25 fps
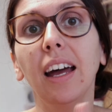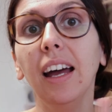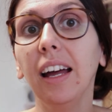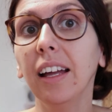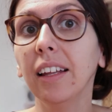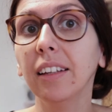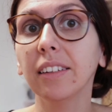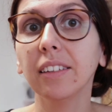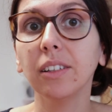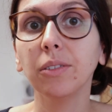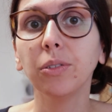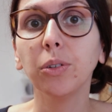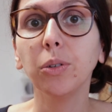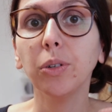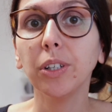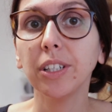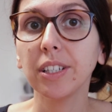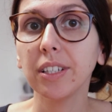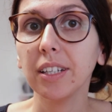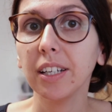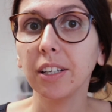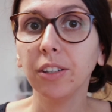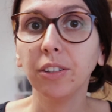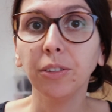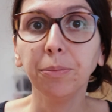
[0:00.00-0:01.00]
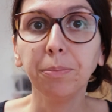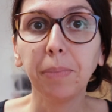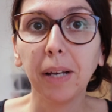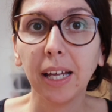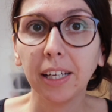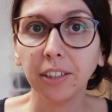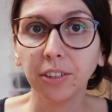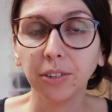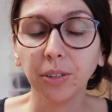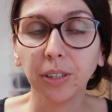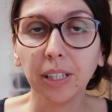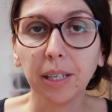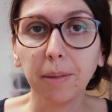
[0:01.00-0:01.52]
And of course, I don't
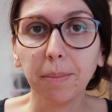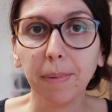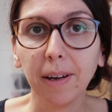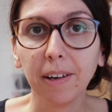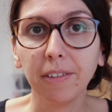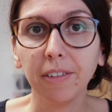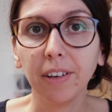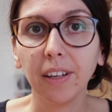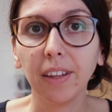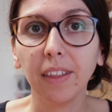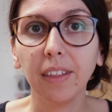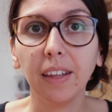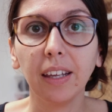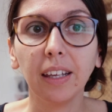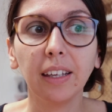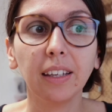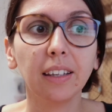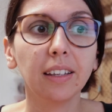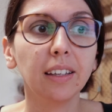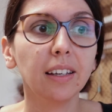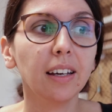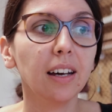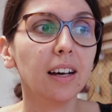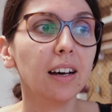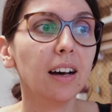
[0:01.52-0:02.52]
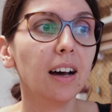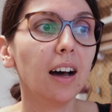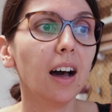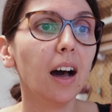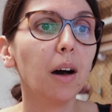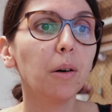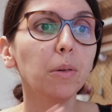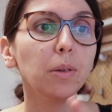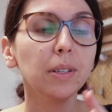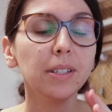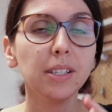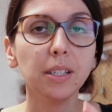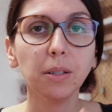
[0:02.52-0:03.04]
plan to keep everything. I
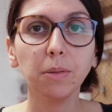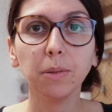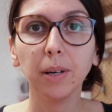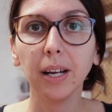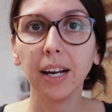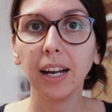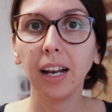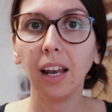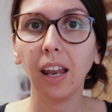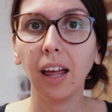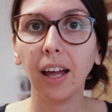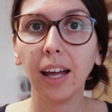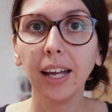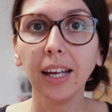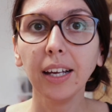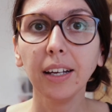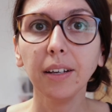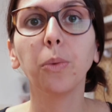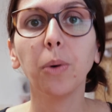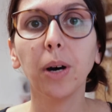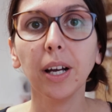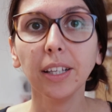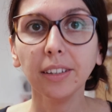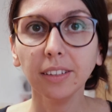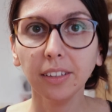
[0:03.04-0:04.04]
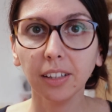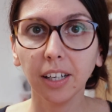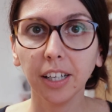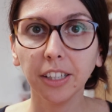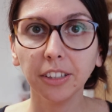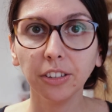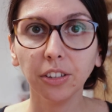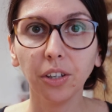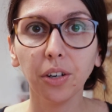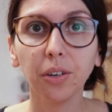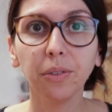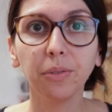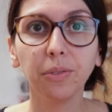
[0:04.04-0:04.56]
will see what I like, what
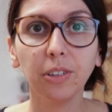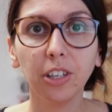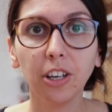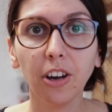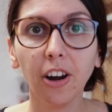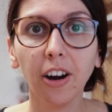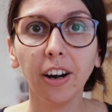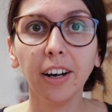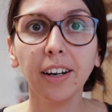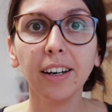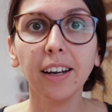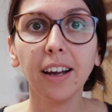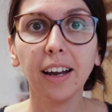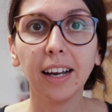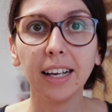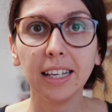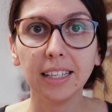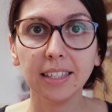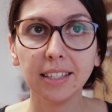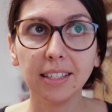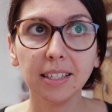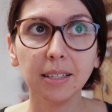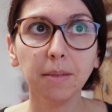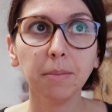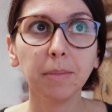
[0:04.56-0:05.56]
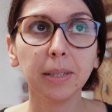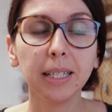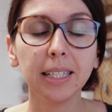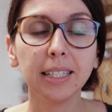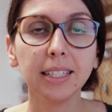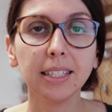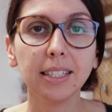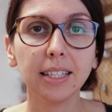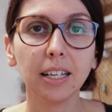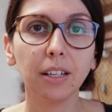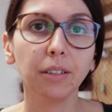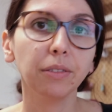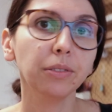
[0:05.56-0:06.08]
kind of yarn I see
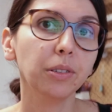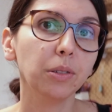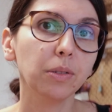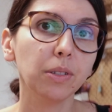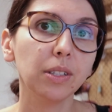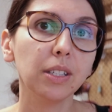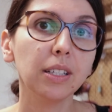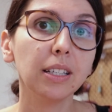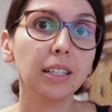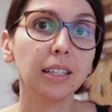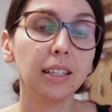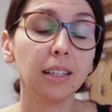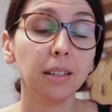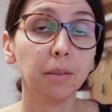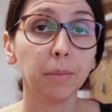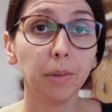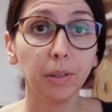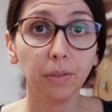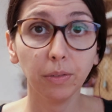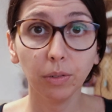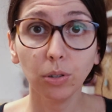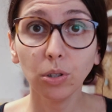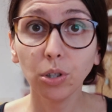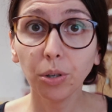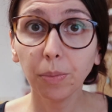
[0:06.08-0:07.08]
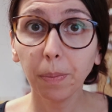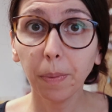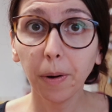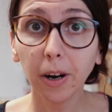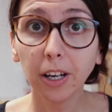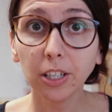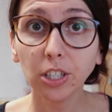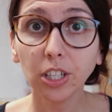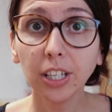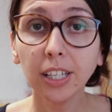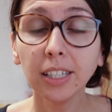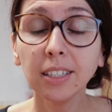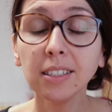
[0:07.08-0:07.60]
myself using in my future
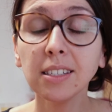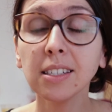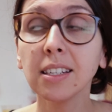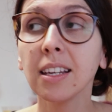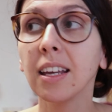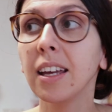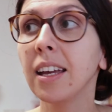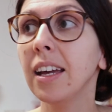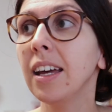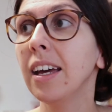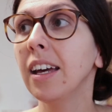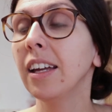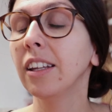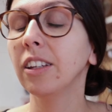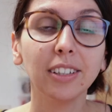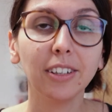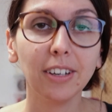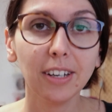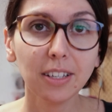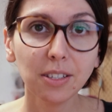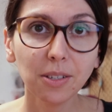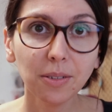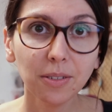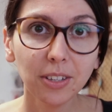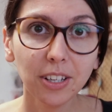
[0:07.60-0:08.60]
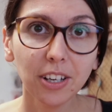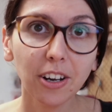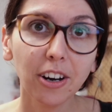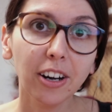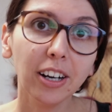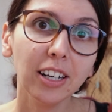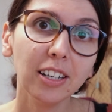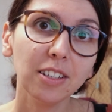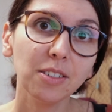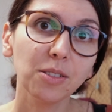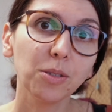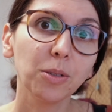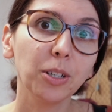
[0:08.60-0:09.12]
projects. The rest of the
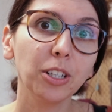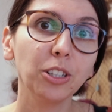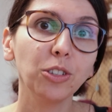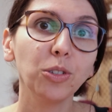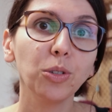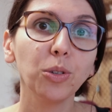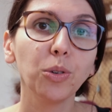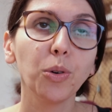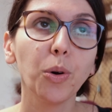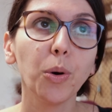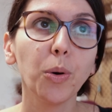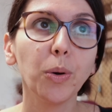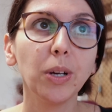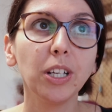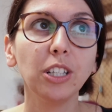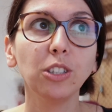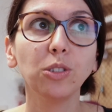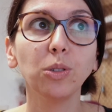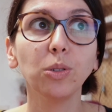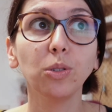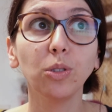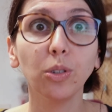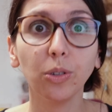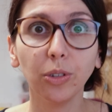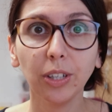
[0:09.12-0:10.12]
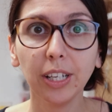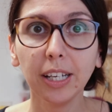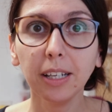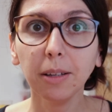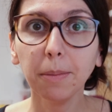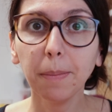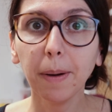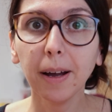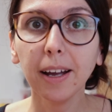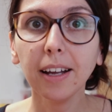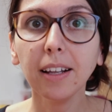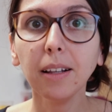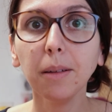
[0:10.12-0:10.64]
yarn is going to go into donate
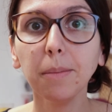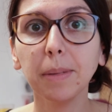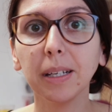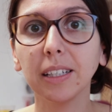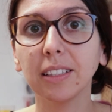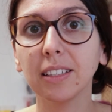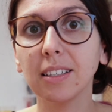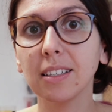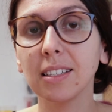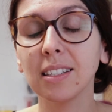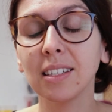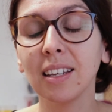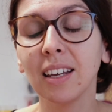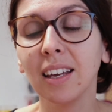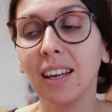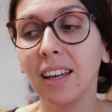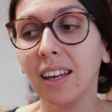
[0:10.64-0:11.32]
pile because